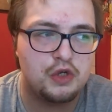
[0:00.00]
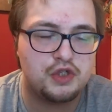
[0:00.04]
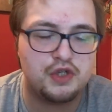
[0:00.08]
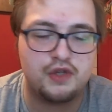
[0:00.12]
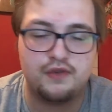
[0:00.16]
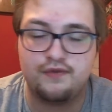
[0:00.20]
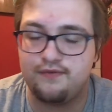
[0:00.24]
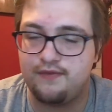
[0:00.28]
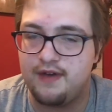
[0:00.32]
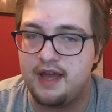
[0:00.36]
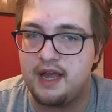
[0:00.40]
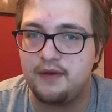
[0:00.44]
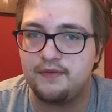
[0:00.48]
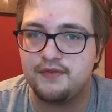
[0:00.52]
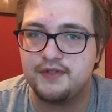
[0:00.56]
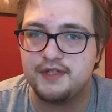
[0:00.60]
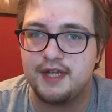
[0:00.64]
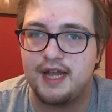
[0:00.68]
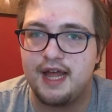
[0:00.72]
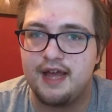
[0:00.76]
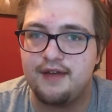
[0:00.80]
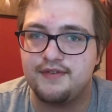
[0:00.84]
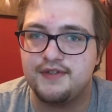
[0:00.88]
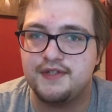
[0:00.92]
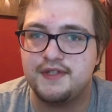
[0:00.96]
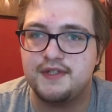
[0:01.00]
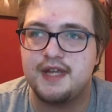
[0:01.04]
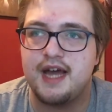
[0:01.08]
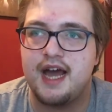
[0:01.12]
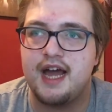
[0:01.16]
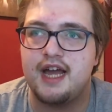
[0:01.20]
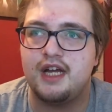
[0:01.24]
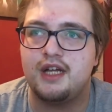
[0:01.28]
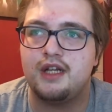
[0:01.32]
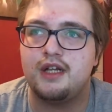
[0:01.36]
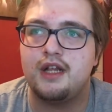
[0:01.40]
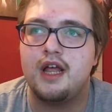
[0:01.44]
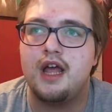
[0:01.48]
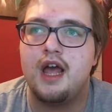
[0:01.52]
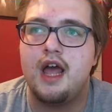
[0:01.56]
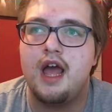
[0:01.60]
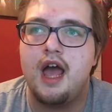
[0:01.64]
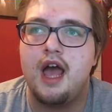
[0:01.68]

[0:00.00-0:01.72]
to Faith's lifestyle,